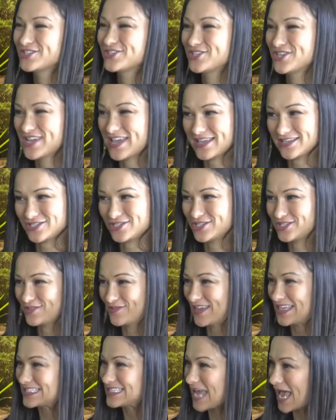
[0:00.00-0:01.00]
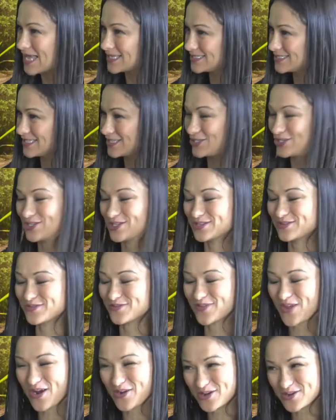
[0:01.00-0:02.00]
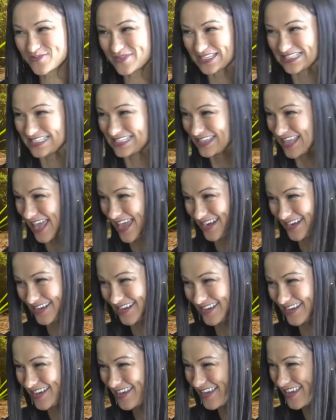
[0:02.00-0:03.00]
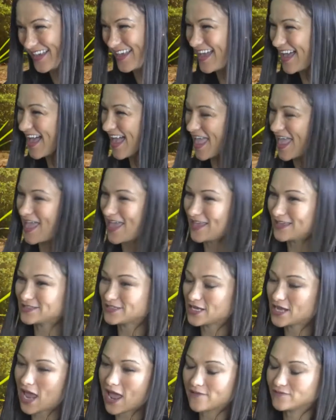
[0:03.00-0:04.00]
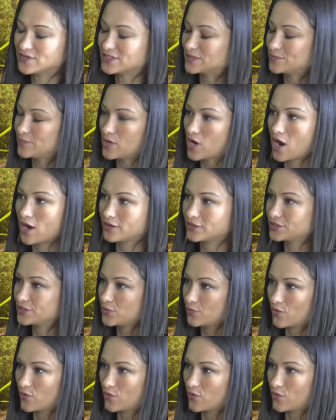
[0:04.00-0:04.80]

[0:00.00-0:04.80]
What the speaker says: She is. She's fantastic. She is a very busy lady, and I've just been honored to